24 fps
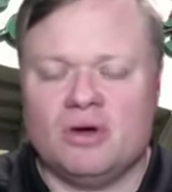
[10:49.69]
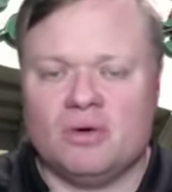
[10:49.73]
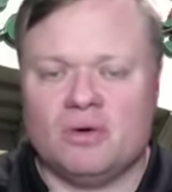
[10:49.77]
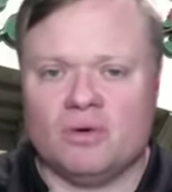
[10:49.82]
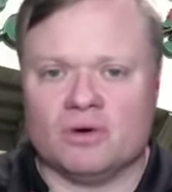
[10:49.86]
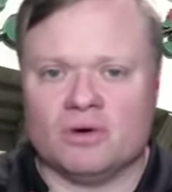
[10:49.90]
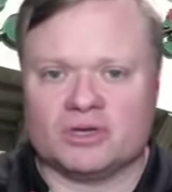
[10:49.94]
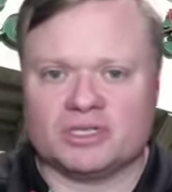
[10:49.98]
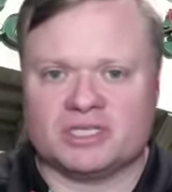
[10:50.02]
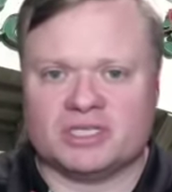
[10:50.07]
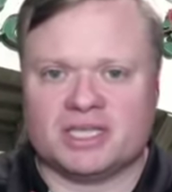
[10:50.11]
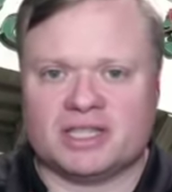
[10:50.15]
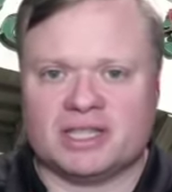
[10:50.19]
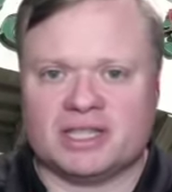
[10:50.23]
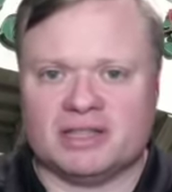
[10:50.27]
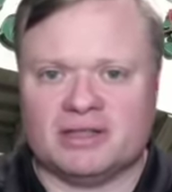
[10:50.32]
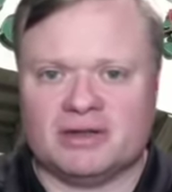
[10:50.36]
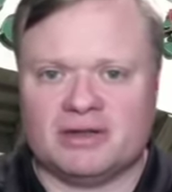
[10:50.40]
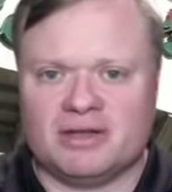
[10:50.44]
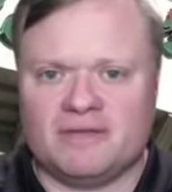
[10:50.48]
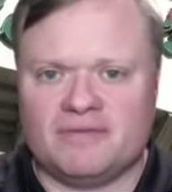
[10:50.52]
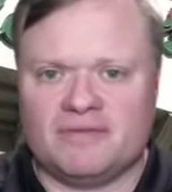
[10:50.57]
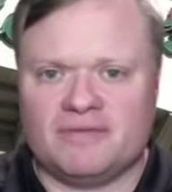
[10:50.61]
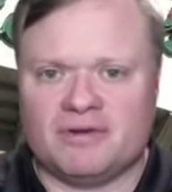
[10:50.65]
Or just hit the
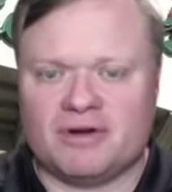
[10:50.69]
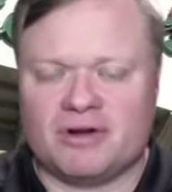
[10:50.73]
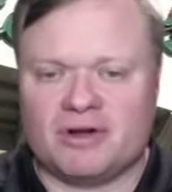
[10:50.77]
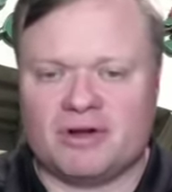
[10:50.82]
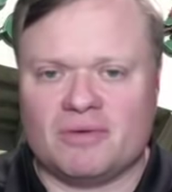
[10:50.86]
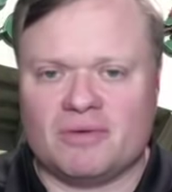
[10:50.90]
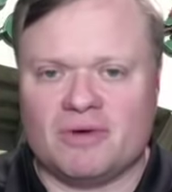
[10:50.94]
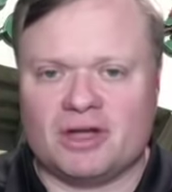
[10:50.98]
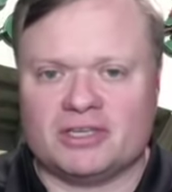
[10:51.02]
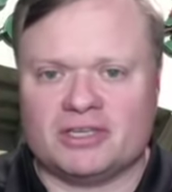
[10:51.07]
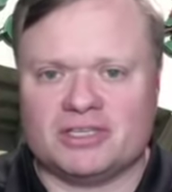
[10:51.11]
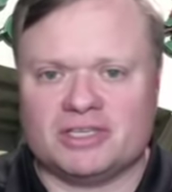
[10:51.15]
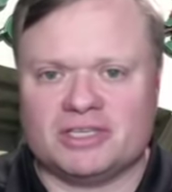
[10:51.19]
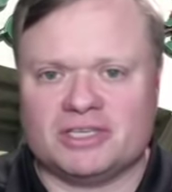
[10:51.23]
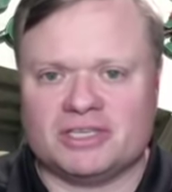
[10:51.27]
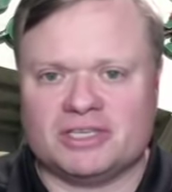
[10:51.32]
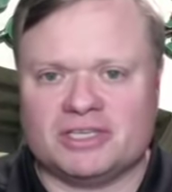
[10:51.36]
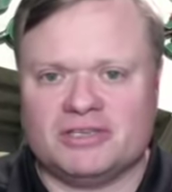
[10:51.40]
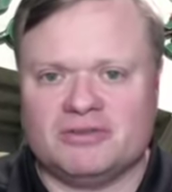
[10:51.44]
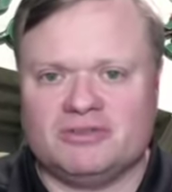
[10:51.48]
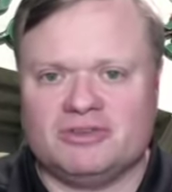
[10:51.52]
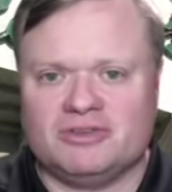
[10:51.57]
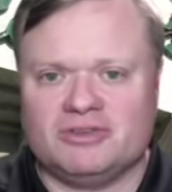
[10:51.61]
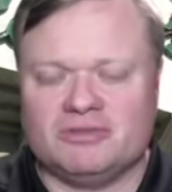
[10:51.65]
little, if you're already watching this
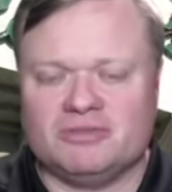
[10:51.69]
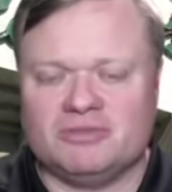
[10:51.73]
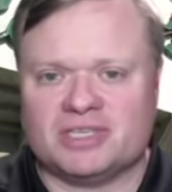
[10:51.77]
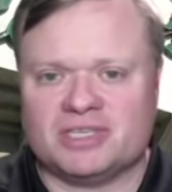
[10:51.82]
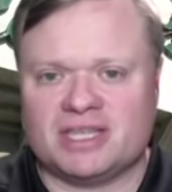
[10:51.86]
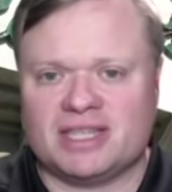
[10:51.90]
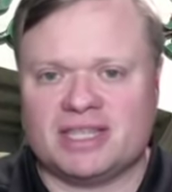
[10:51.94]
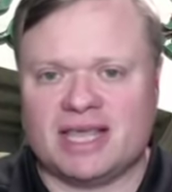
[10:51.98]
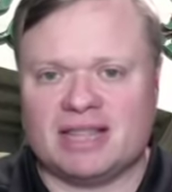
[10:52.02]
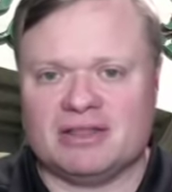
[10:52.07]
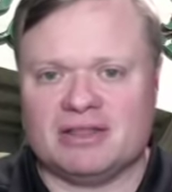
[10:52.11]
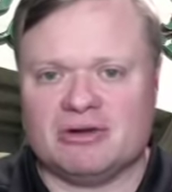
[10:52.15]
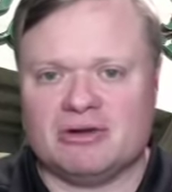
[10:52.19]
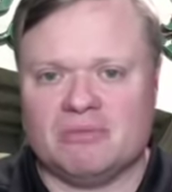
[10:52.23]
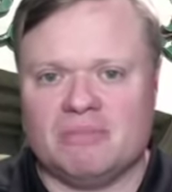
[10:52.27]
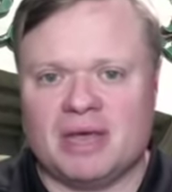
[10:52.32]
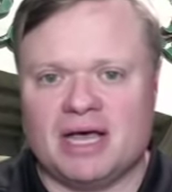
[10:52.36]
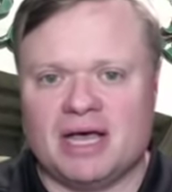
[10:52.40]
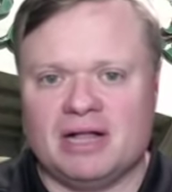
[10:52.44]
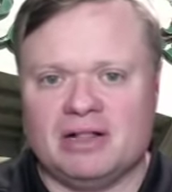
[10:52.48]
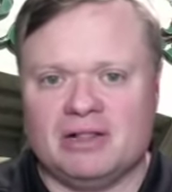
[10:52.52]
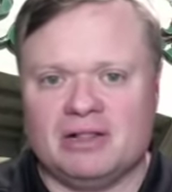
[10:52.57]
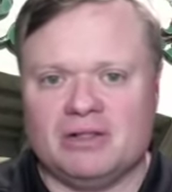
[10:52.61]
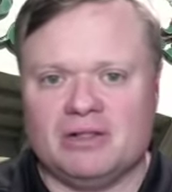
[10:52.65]
on YouTube, just hit that little
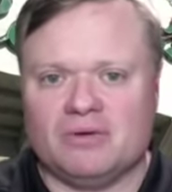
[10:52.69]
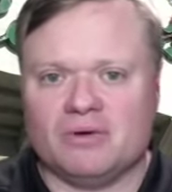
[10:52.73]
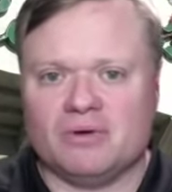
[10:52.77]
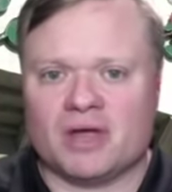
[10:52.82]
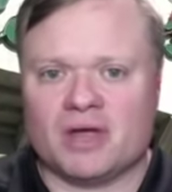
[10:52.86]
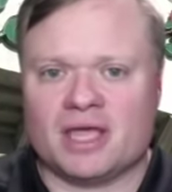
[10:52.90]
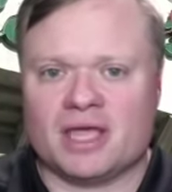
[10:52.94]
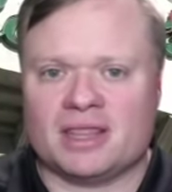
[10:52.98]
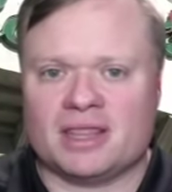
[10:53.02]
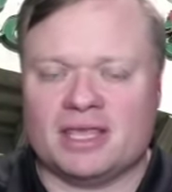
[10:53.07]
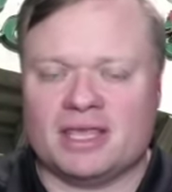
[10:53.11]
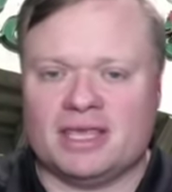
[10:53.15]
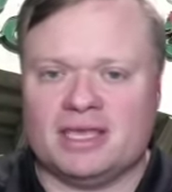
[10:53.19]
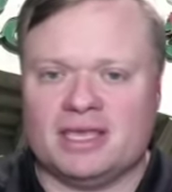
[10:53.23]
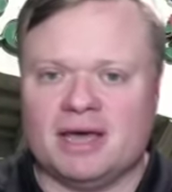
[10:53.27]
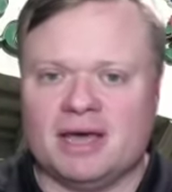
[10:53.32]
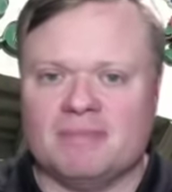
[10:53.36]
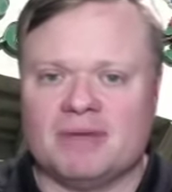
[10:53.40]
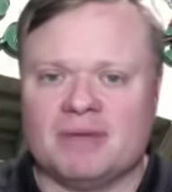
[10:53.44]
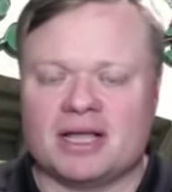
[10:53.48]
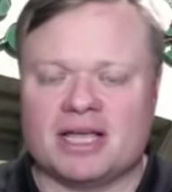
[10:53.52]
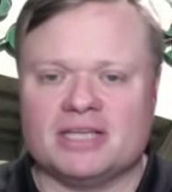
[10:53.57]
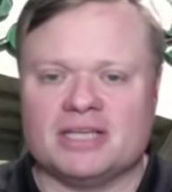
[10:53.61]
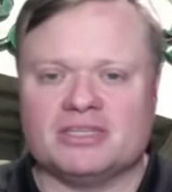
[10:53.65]
bell or hit
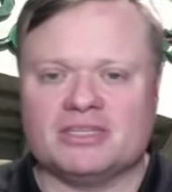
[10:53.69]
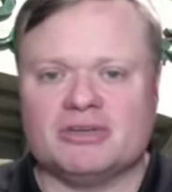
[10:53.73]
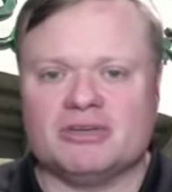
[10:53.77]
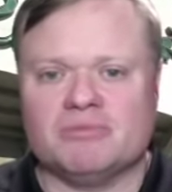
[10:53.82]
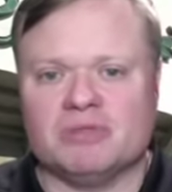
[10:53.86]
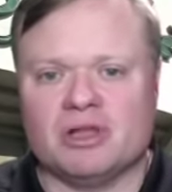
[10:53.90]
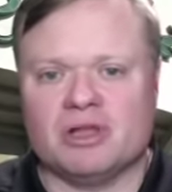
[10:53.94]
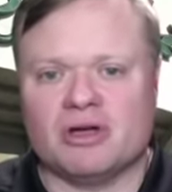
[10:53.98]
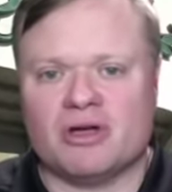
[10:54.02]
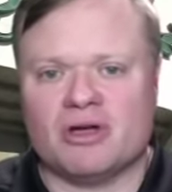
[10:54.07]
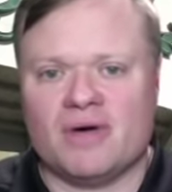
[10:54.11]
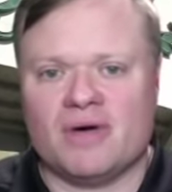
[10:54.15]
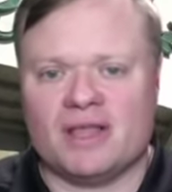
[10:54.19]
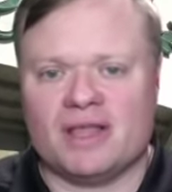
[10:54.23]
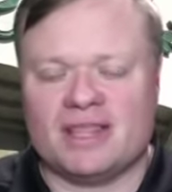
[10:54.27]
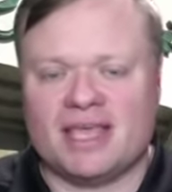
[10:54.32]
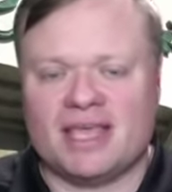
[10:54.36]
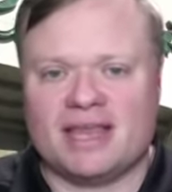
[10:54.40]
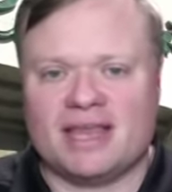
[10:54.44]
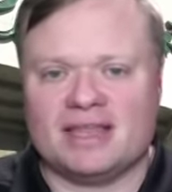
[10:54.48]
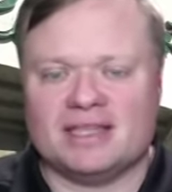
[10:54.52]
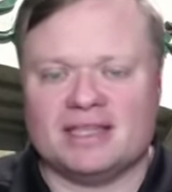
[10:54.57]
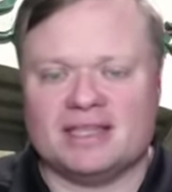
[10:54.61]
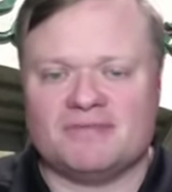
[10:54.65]
the Buckeye Scoop logo at
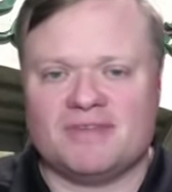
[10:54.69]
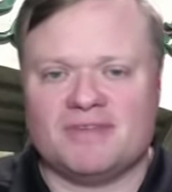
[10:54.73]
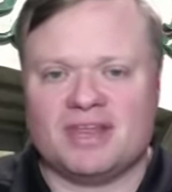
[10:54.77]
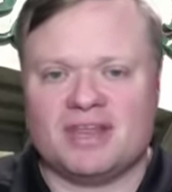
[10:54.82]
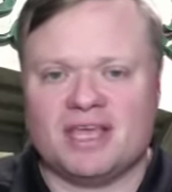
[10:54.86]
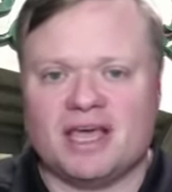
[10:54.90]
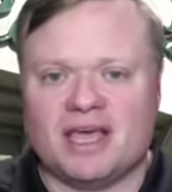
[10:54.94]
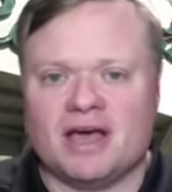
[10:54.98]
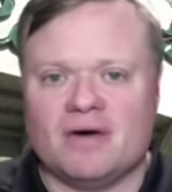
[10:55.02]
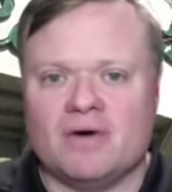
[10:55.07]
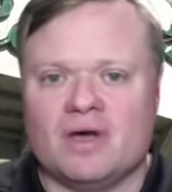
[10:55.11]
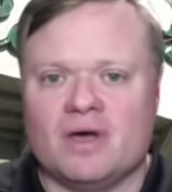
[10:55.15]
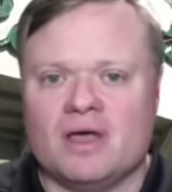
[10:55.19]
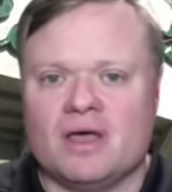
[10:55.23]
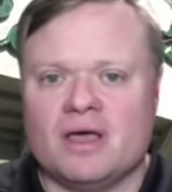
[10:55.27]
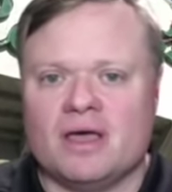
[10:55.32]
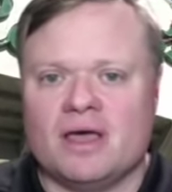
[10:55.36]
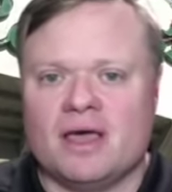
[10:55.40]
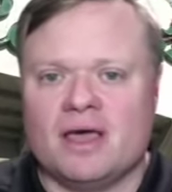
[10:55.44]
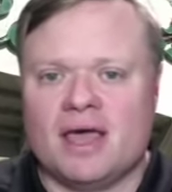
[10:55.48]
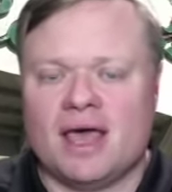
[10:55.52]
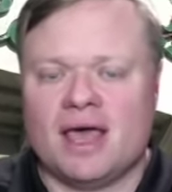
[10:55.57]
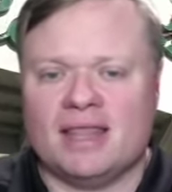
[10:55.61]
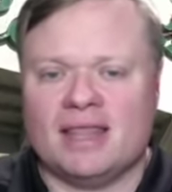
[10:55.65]
the end of this video,
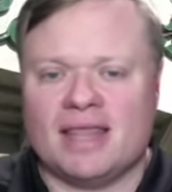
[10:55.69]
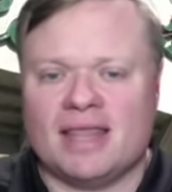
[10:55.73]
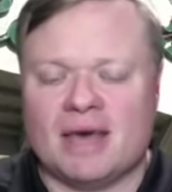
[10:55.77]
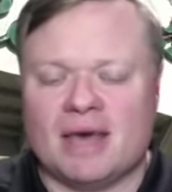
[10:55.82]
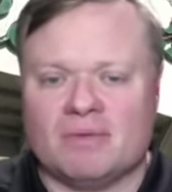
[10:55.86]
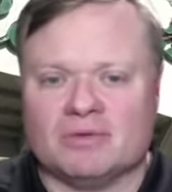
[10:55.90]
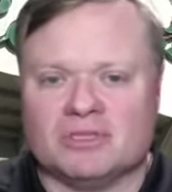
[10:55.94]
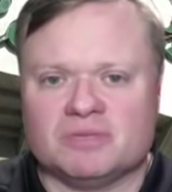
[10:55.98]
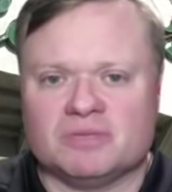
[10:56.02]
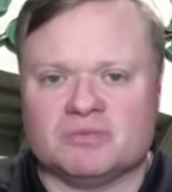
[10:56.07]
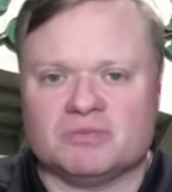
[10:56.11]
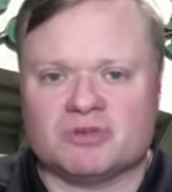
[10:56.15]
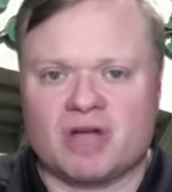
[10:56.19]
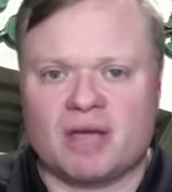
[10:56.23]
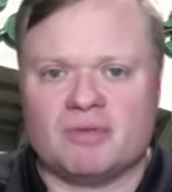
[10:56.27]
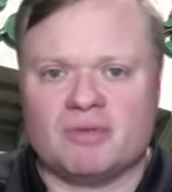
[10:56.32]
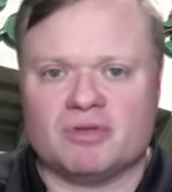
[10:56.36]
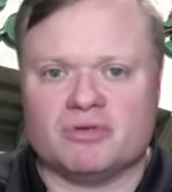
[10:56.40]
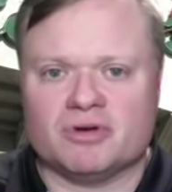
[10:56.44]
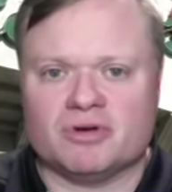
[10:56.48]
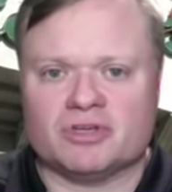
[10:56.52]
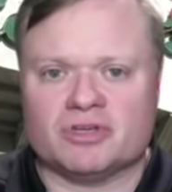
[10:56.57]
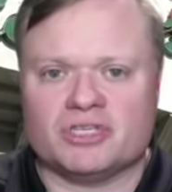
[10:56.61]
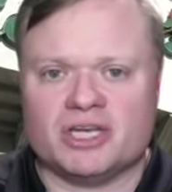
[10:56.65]
and that will subscribe
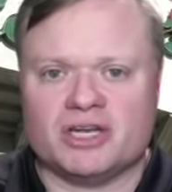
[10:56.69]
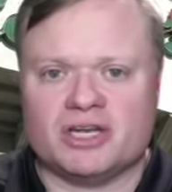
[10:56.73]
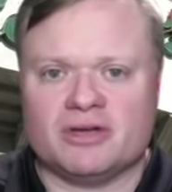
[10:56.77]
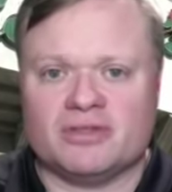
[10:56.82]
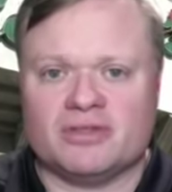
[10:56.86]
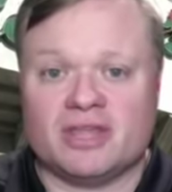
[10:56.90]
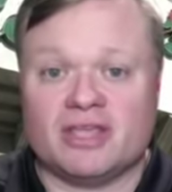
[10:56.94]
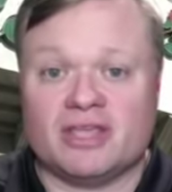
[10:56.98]
you to our channel.